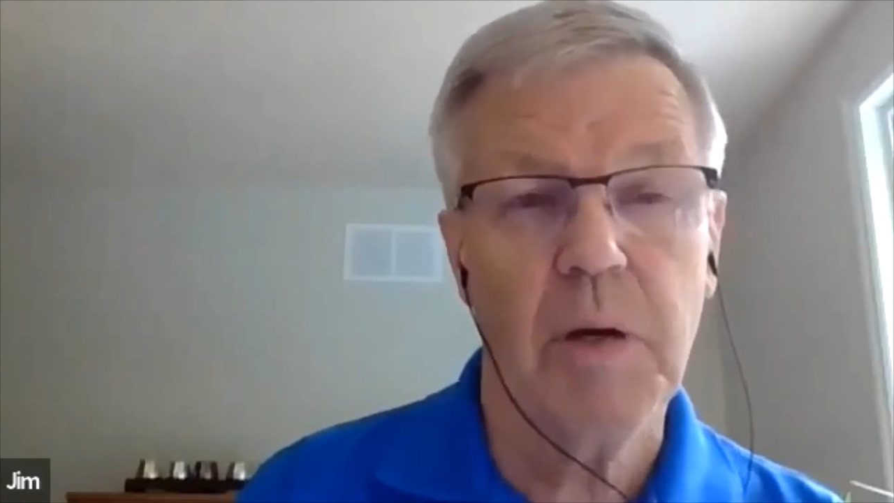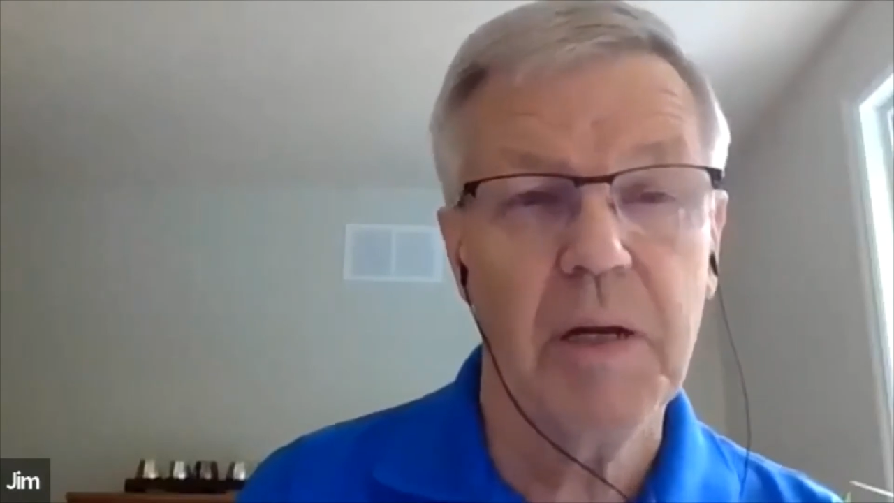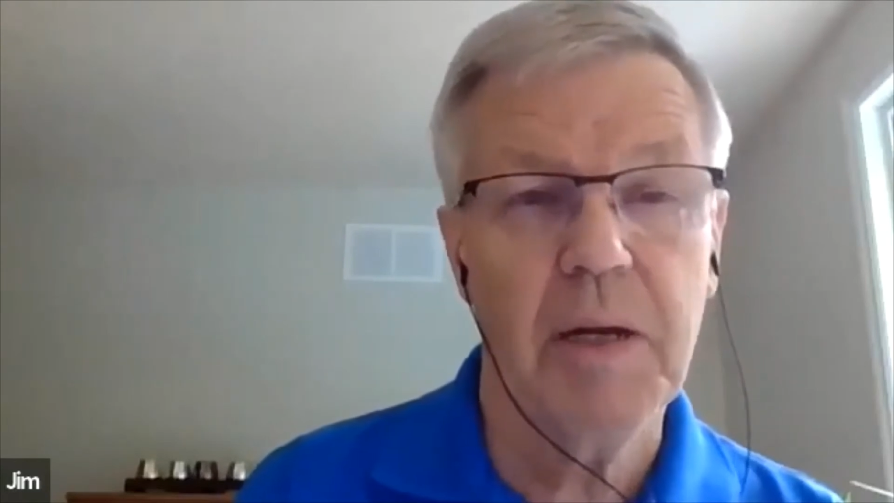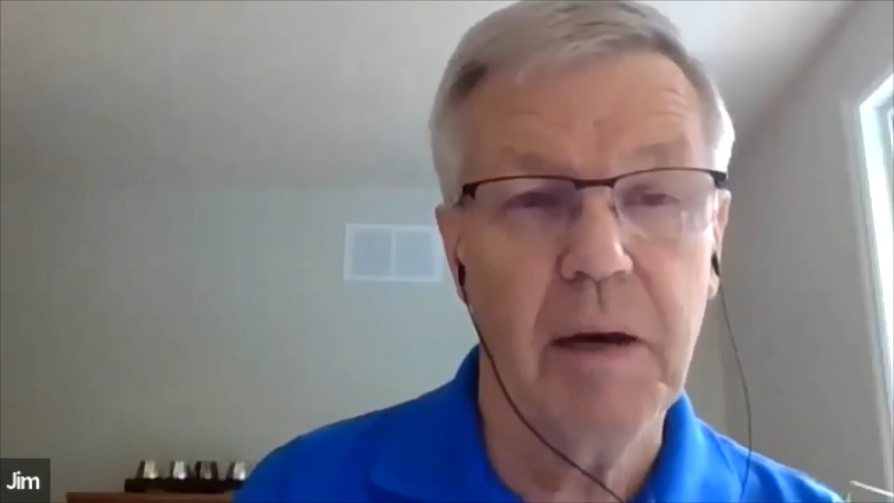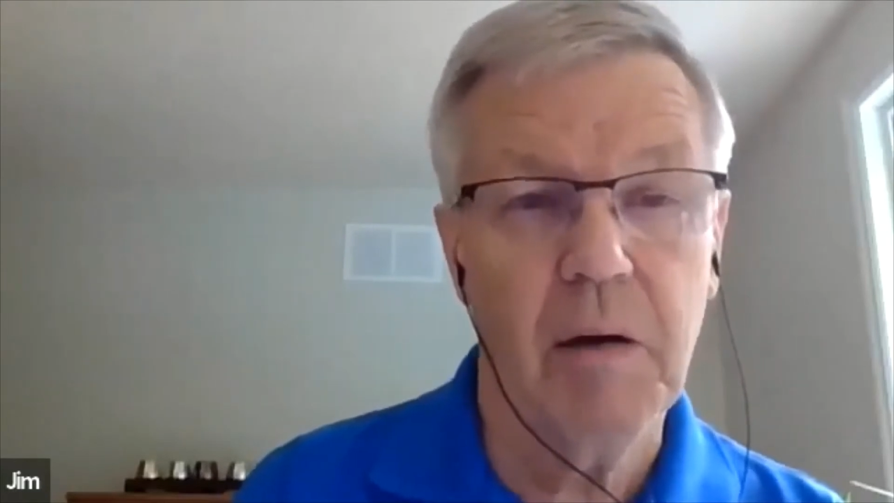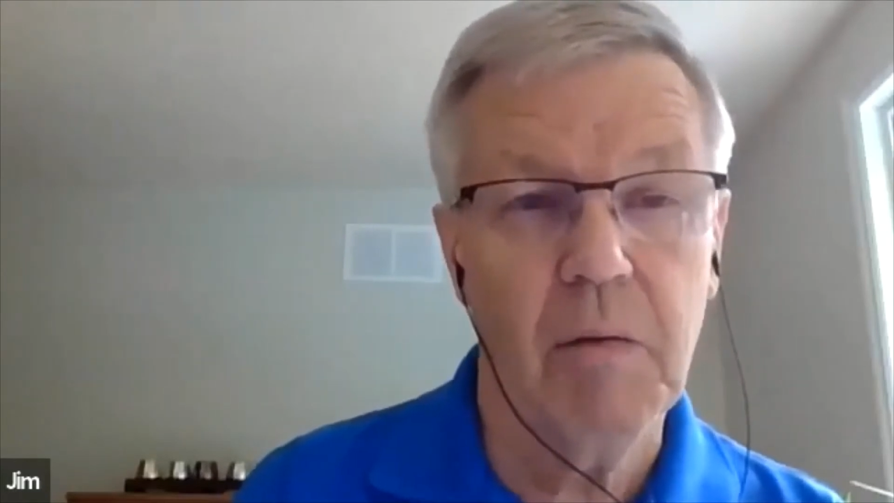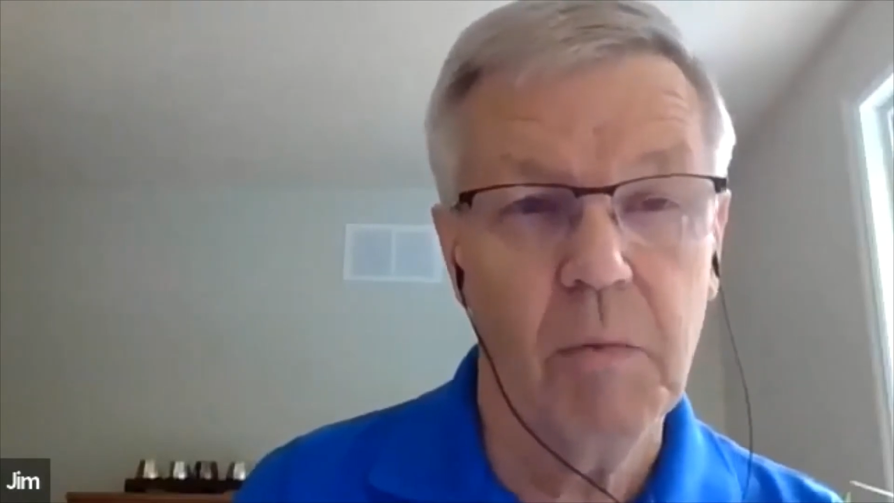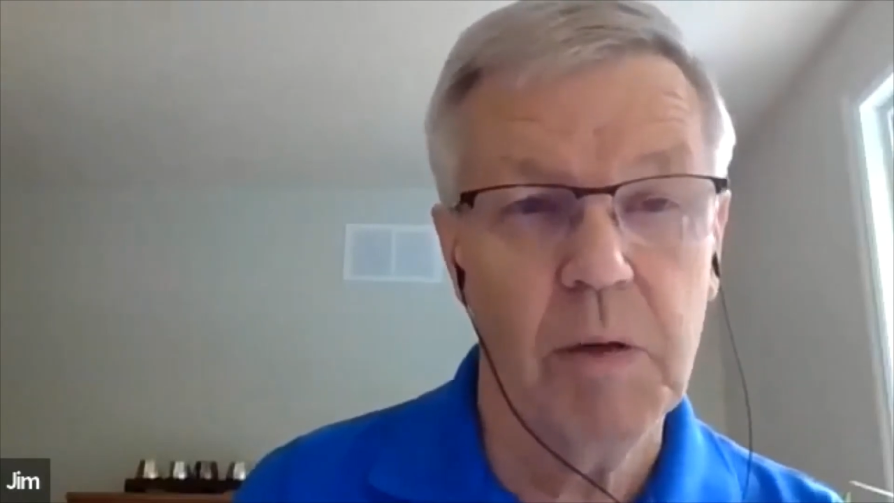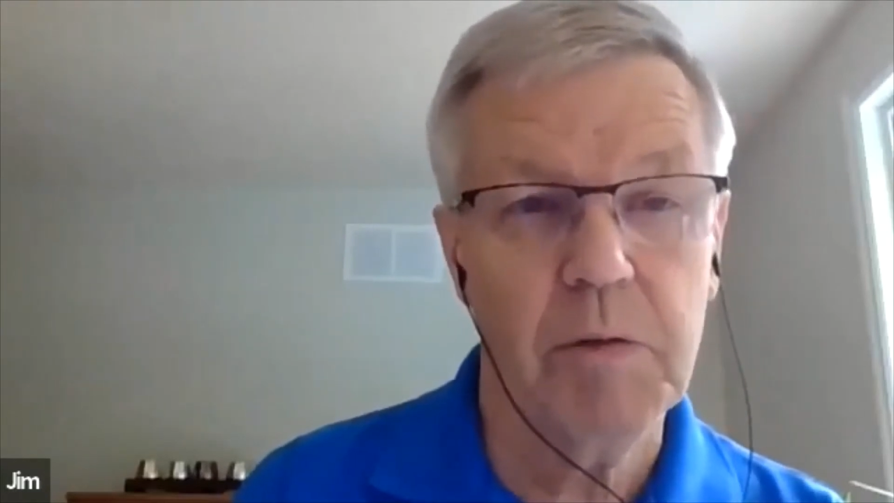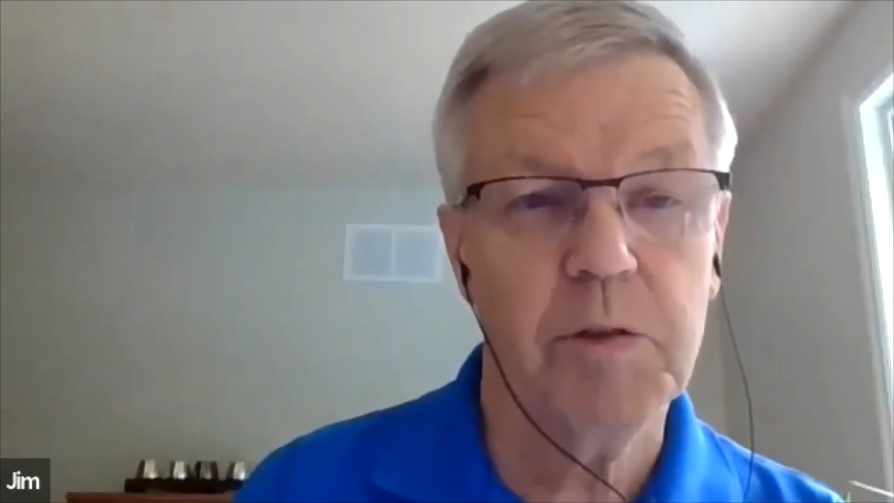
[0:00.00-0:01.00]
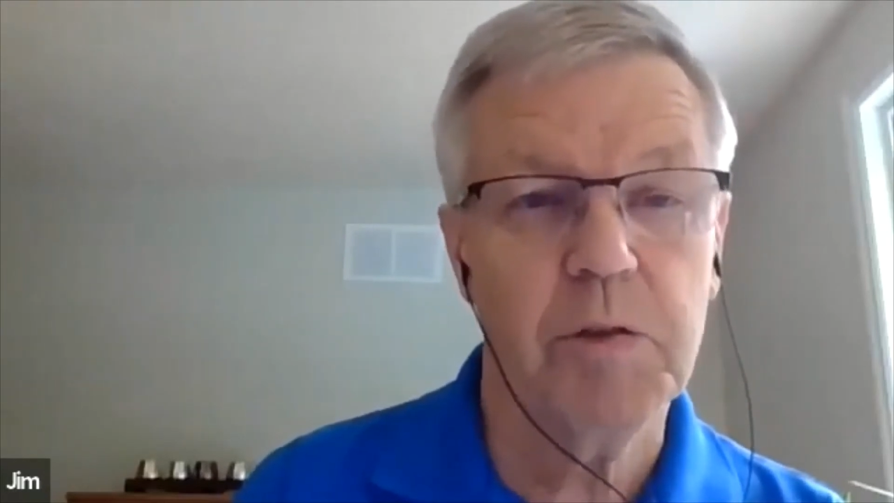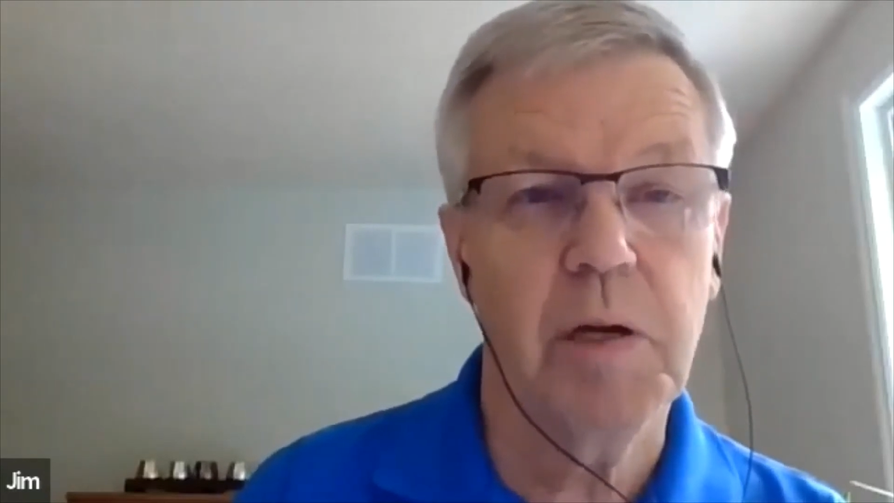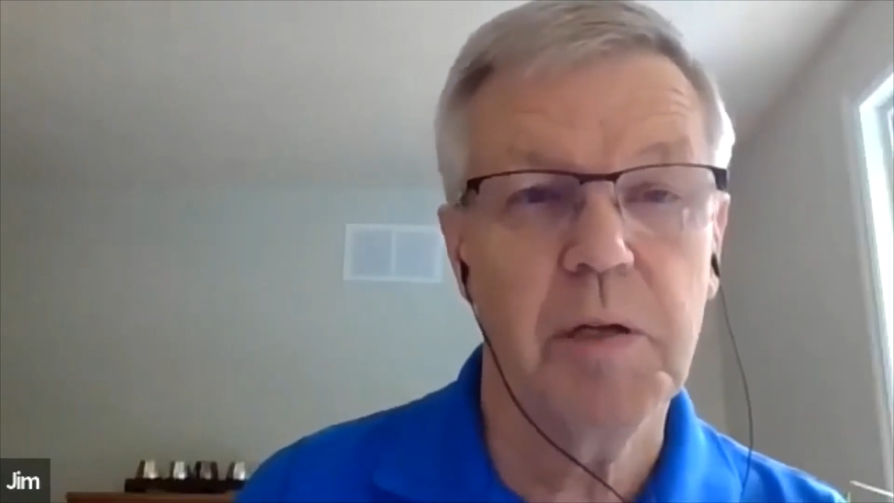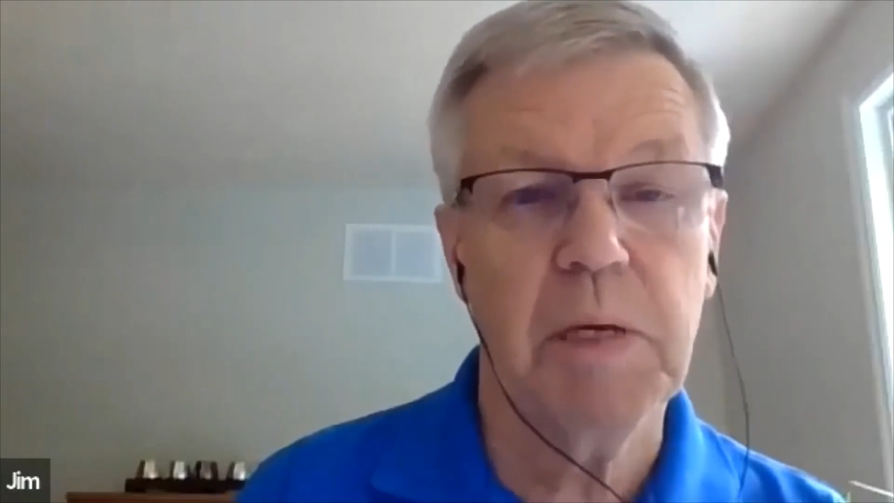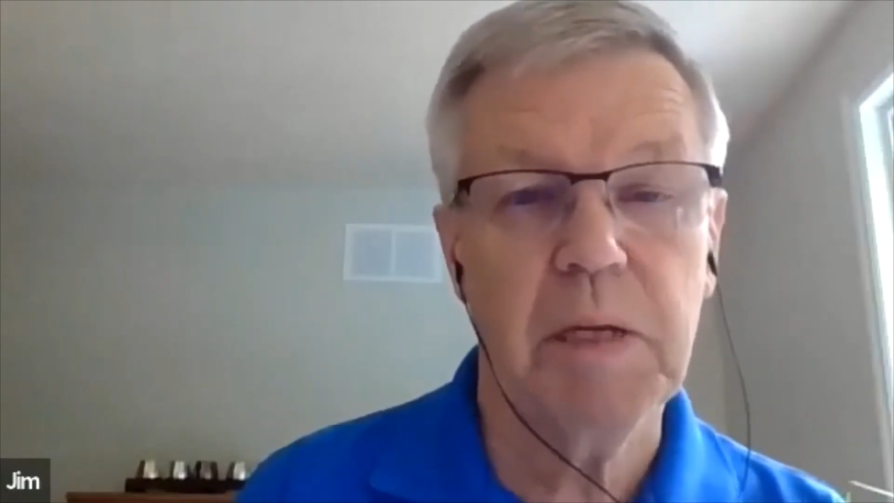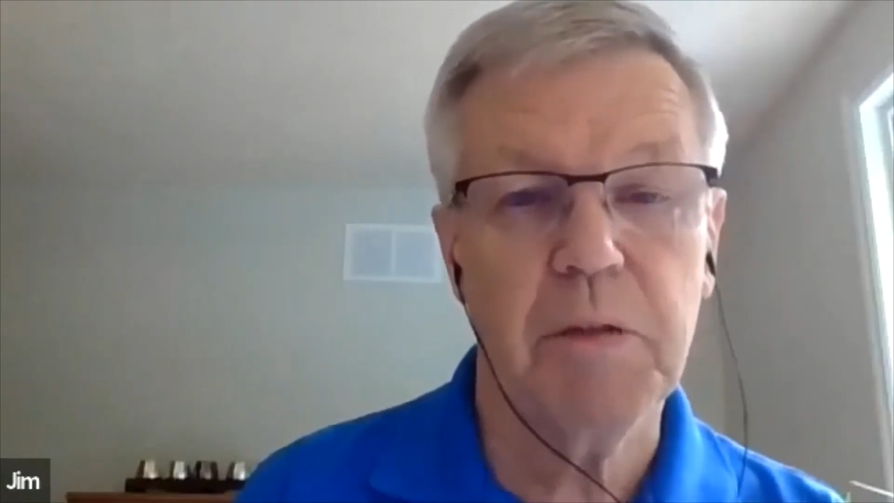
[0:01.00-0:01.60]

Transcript: right now, while they're trying to make